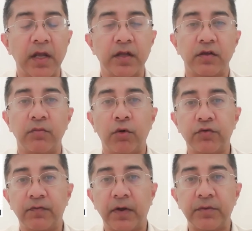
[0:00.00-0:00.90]
The
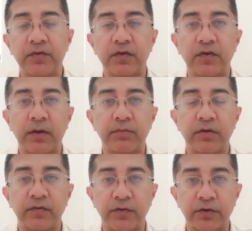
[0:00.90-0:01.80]
most famous example,
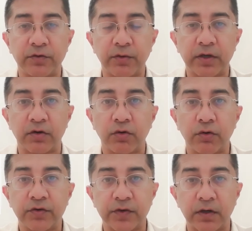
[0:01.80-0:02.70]
if you're doing a
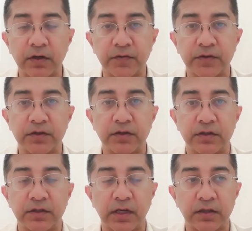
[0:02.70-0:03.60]
course in artificial
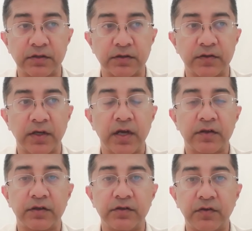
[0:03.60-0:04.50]
intelligence,
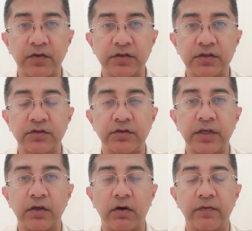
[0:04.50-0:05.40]
the decision
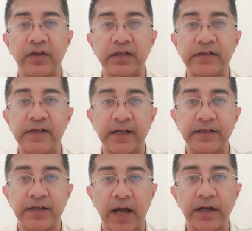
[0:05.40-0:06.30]
tree of the
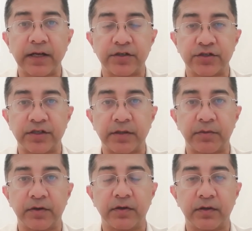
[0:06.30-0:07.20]
Titanic ship
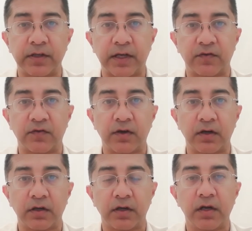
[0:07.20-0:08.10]
that
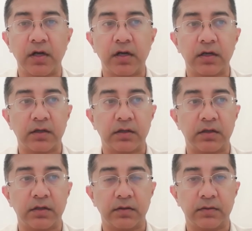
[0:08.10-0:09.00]
sunk
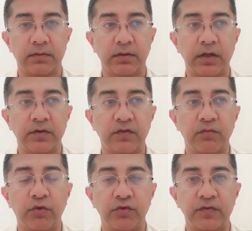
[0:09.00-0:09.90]
is
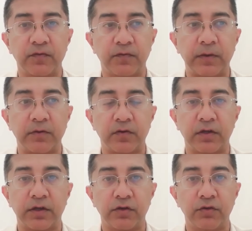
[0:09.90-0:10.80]
most
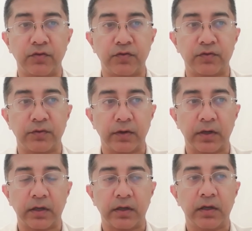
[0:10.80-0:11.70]
famously used to
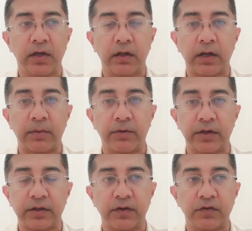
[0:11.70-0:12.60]

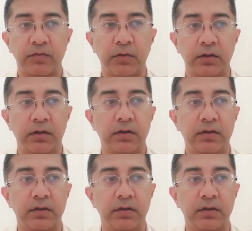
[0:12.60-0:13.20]
elaborate this model.